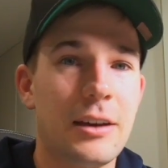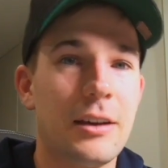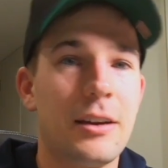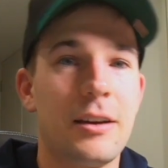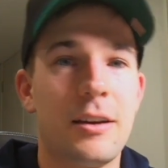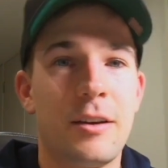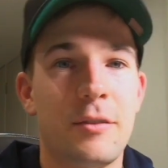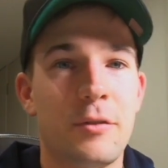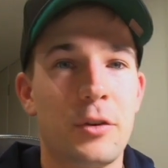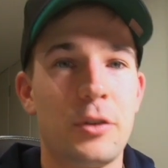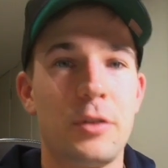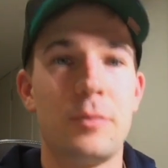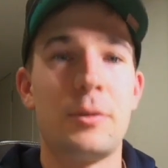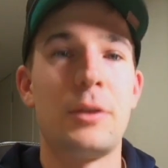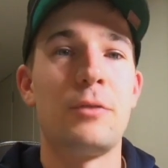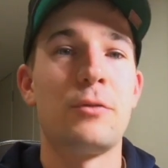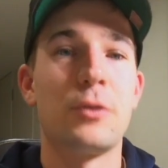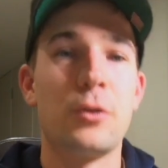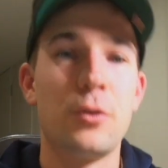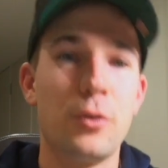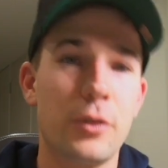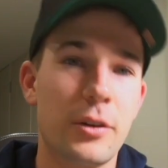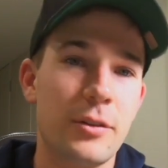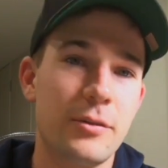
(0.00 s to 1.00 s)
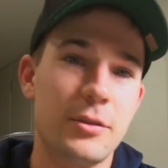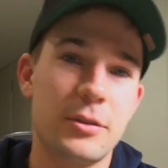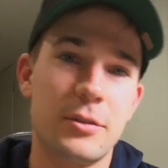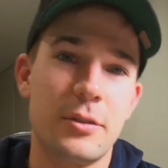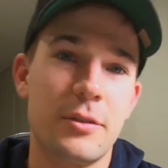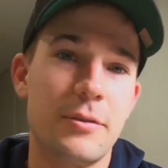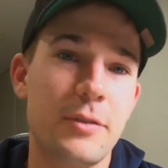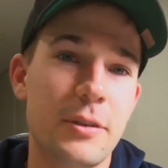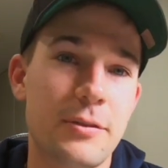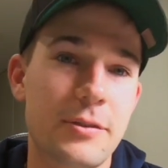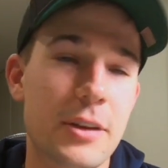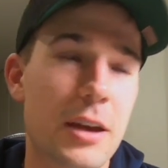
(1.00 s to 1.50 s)
I've only been recording for
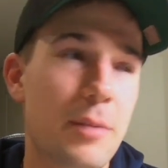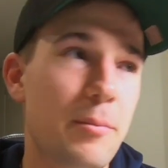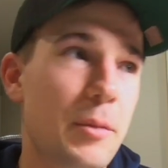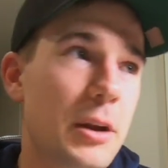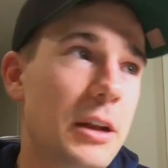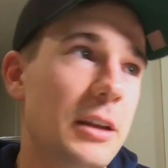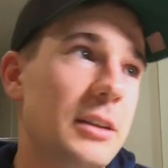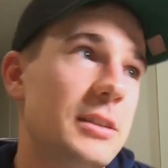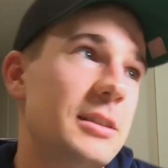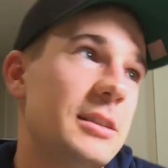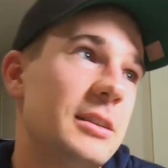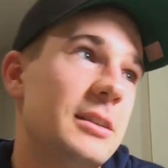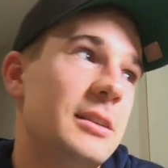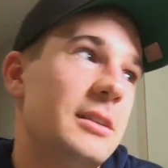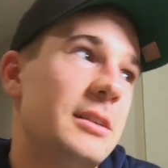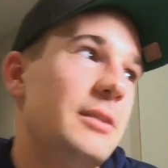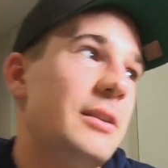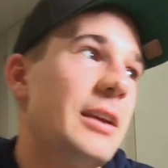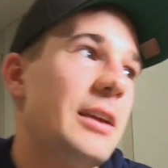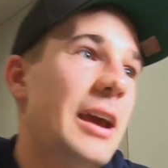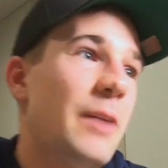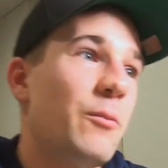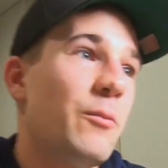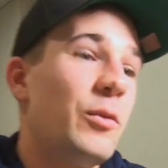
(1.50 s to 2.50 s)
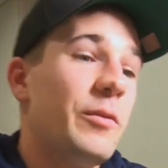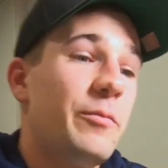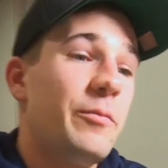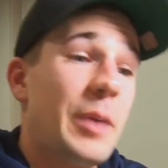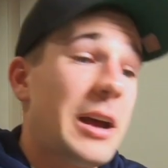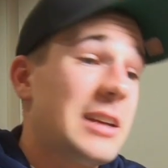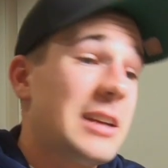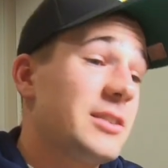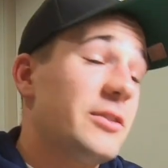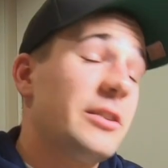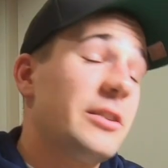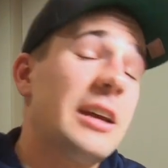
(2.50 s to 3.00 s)
sort of 15 minutes, and we've
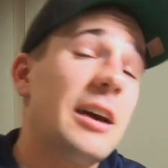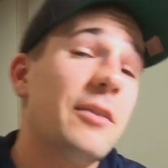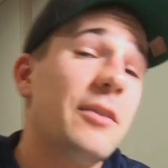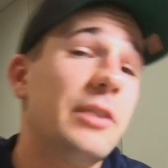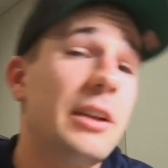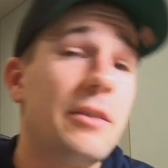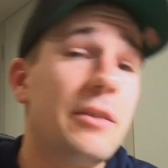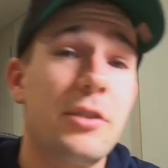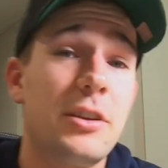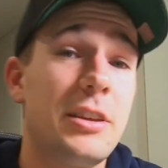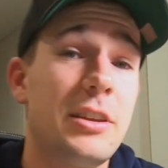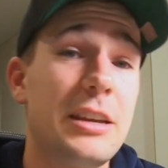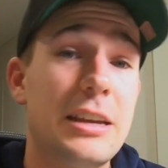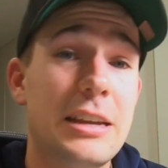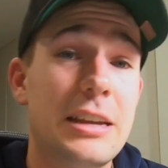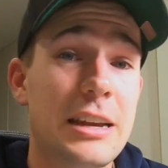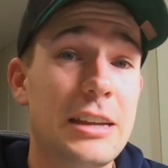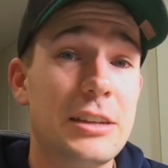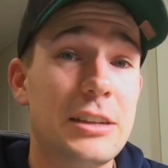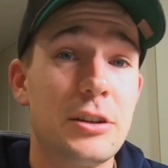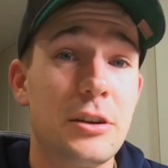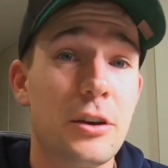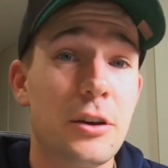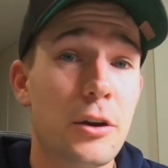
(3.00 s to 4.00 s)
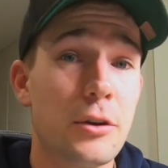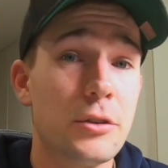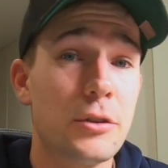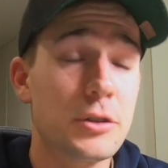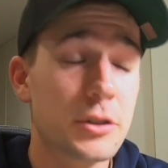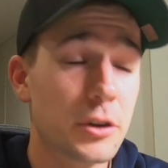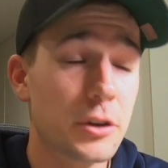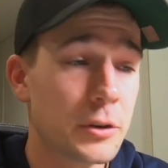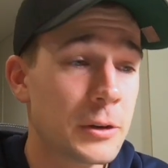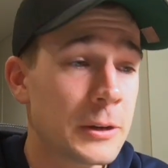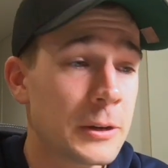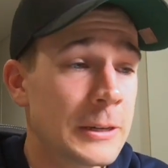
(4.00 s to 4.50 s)
basically covered everything you need to know.
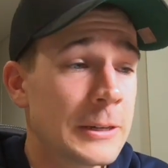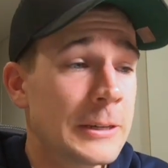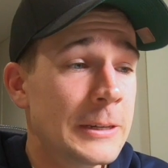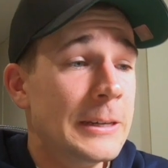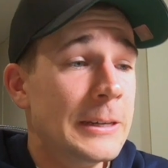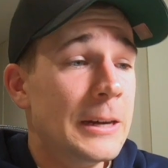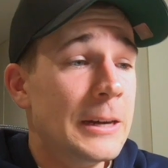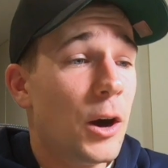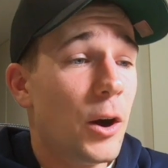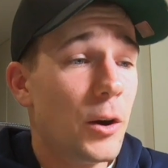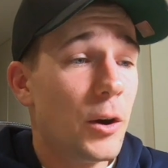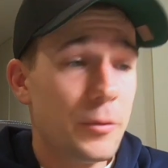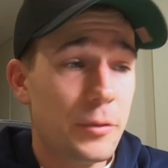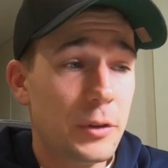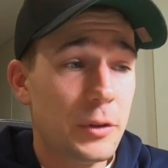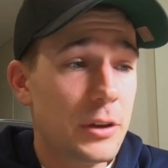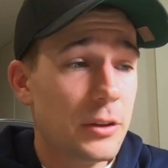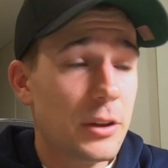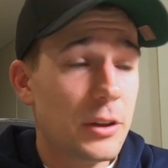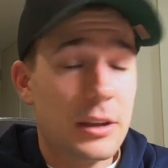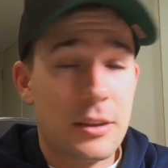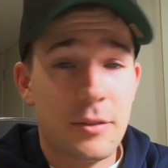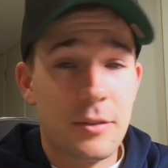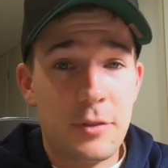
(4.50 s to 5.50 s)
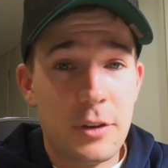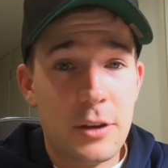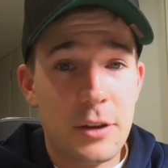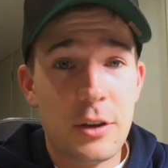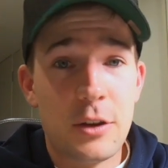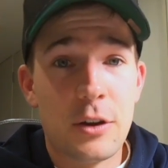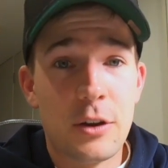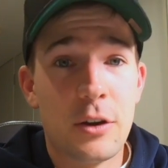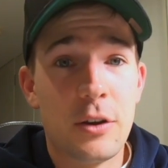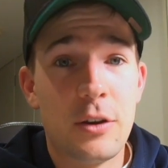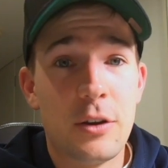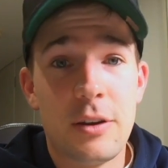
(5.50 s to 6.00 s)
So hopefully you like the
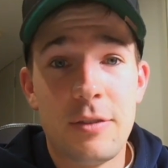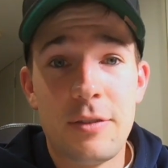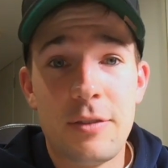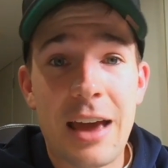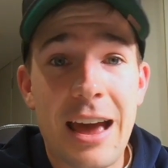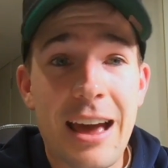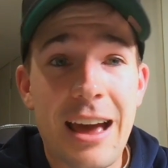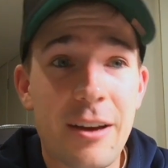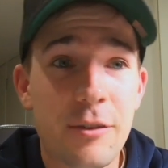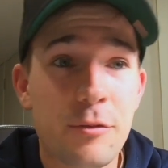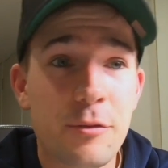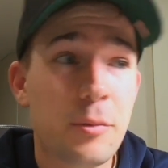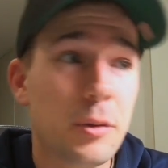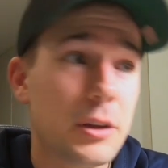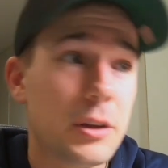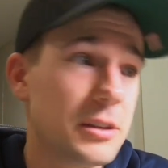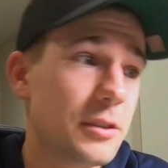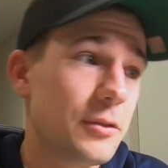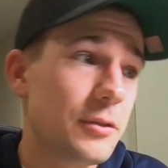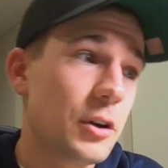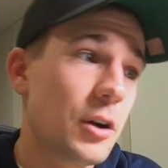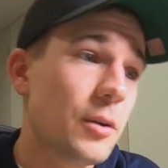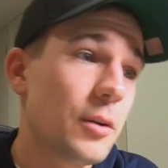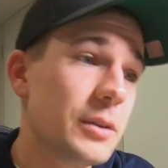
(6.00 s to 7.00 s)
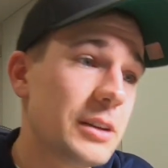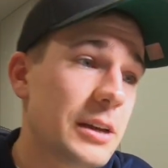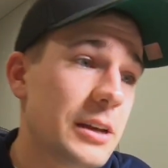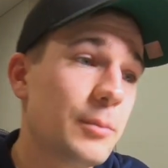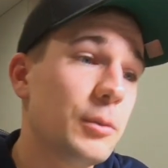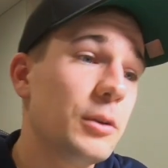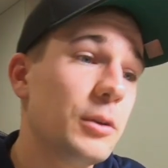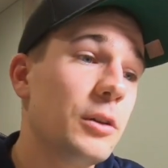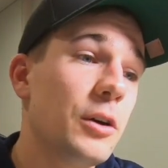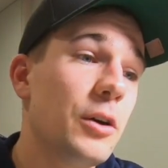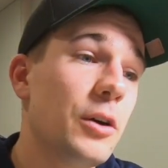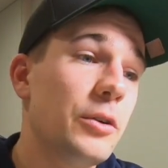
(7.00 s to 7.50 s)
video. If you have, please leave a comment
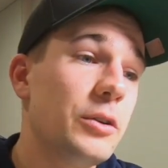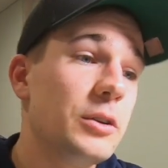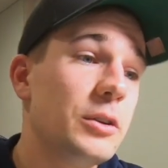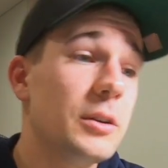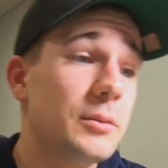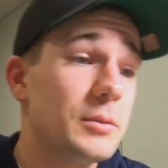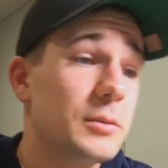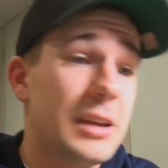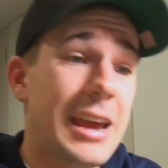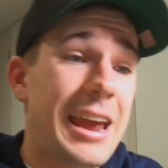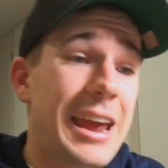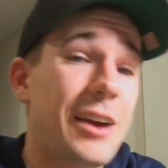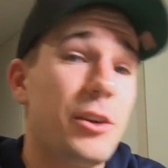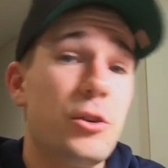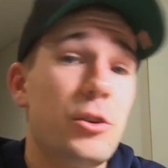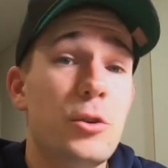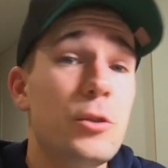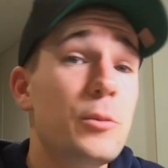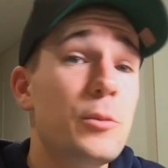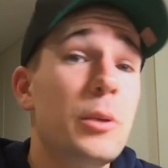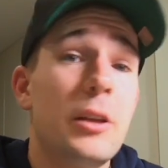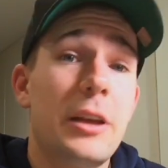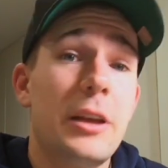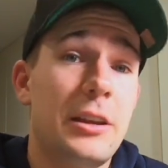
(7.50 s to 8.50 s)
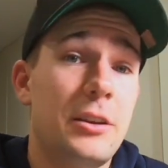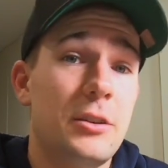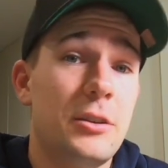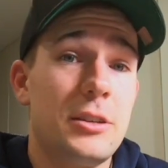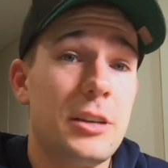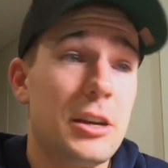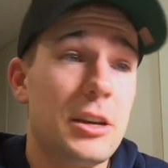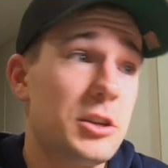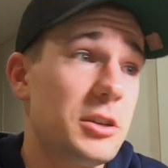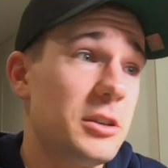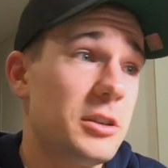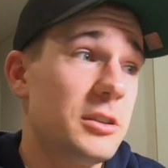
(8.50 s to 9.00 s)
down below in terms of how you plan your
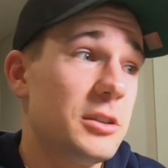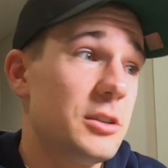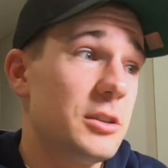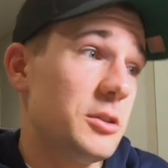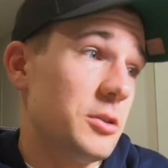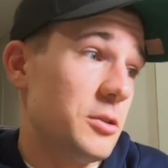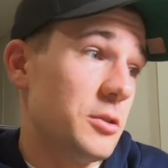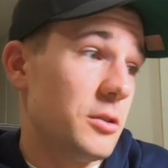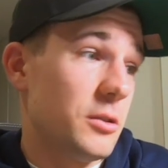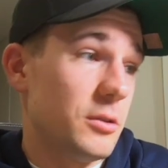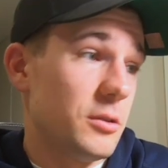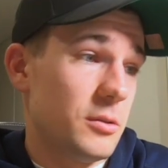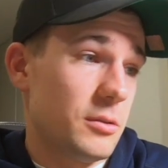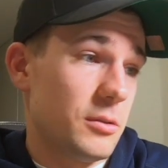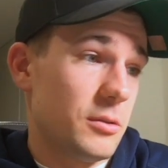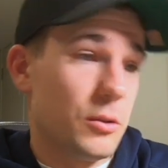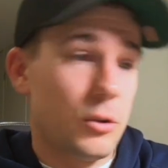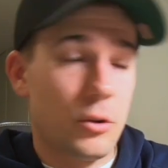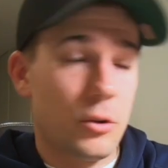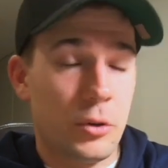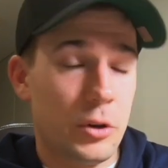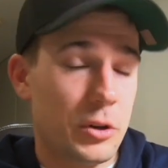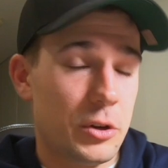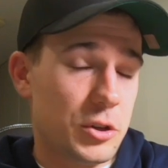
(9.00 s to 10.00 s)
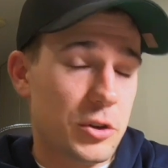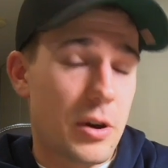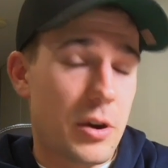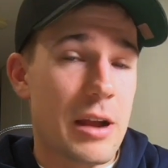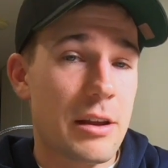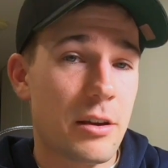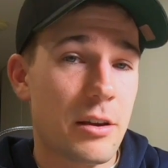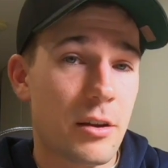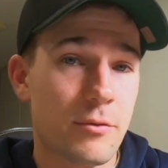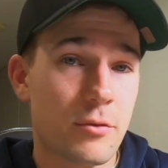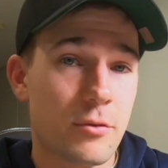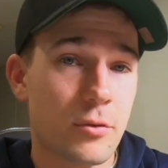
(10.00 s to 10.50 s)
sessions or your
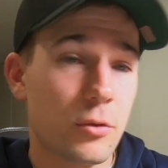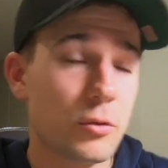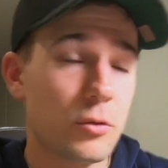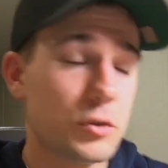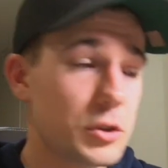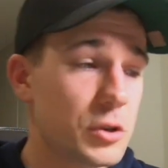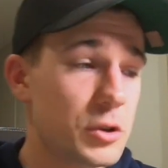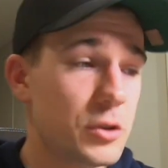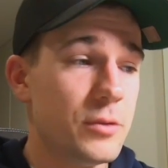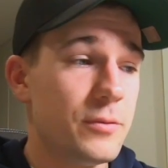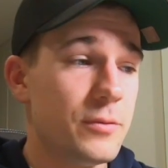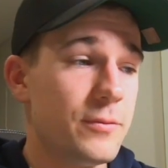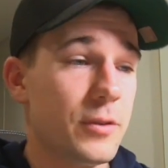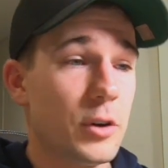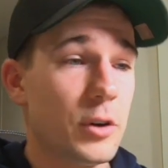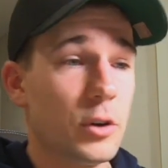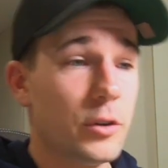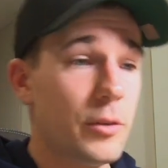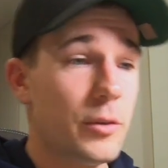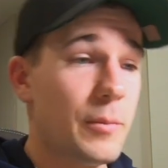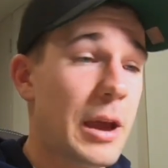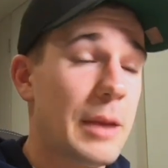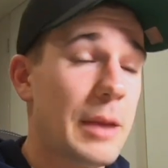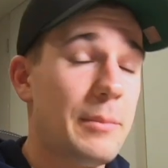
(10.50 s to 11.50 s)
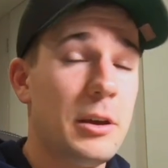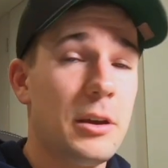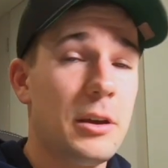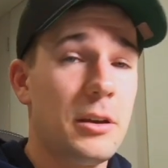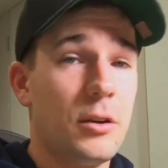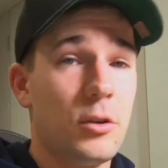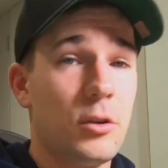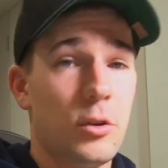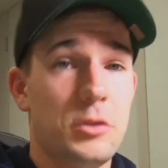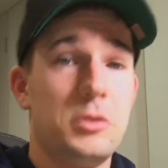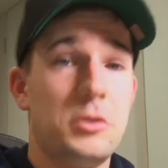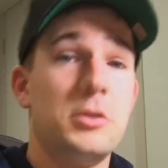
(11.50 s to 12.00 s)
training overall. Do you follow maybe
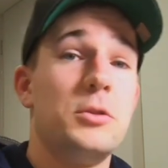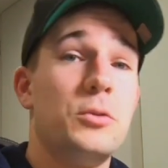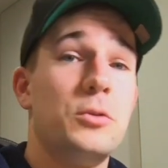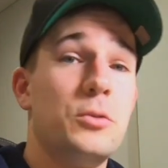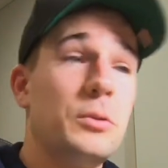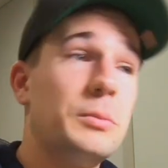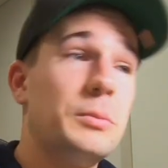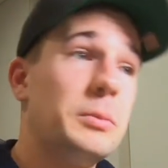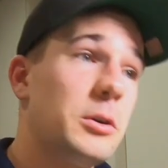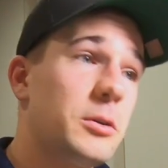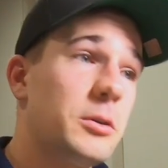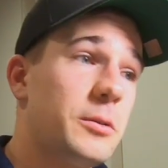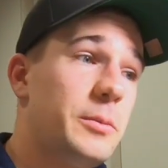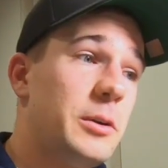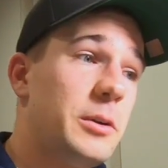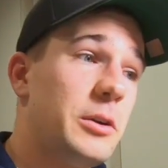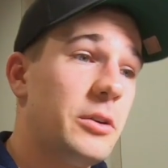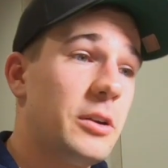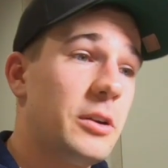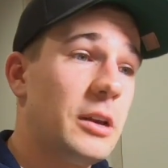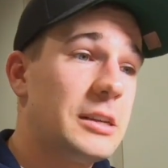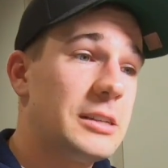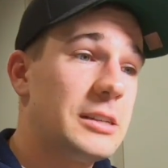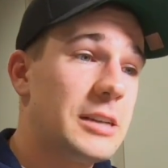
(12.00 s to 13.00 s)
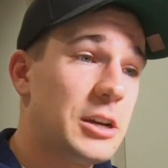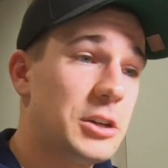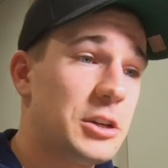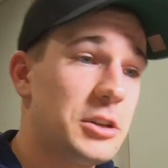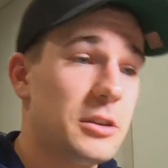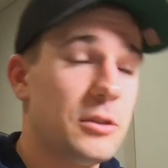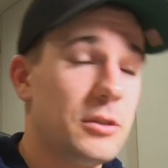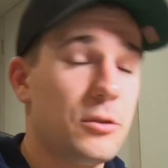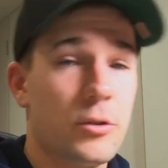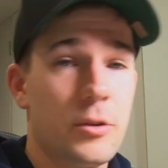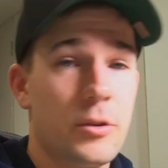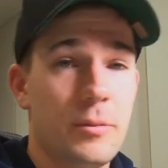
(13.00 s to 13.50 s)
closer to a block
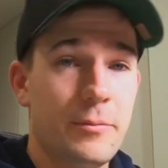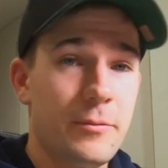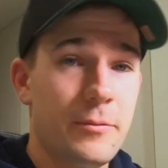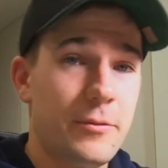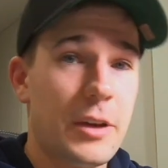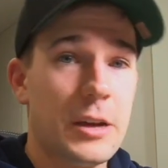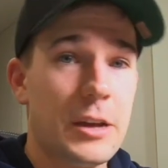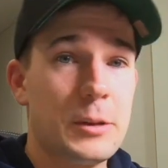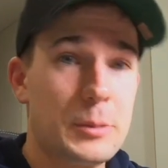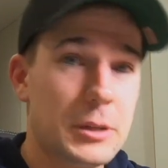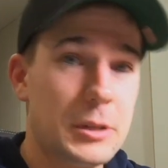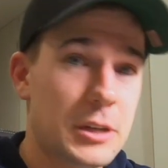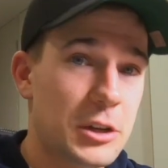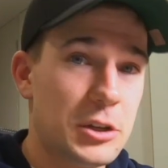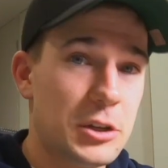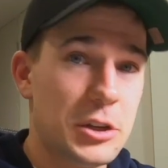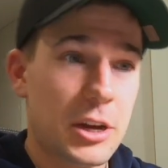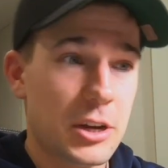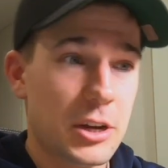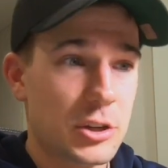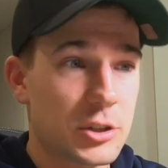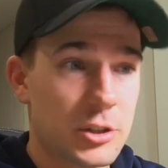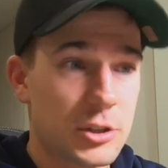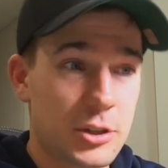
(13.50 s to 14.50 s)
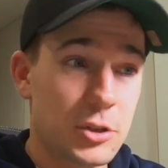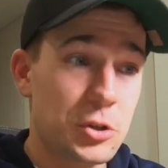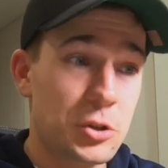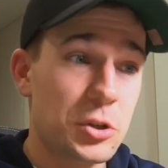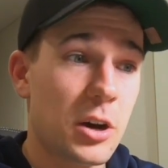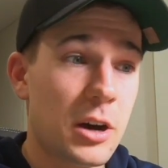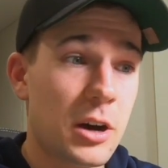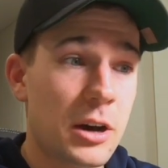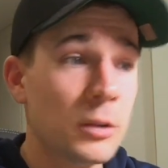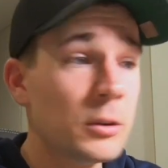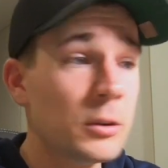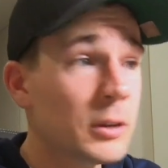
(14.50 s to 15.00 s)
periodization or phase potentiation
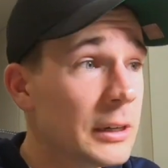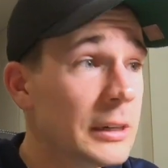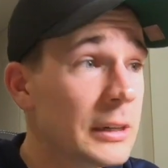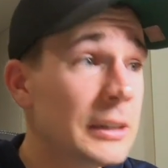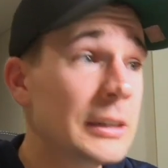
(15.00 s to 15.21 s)
style?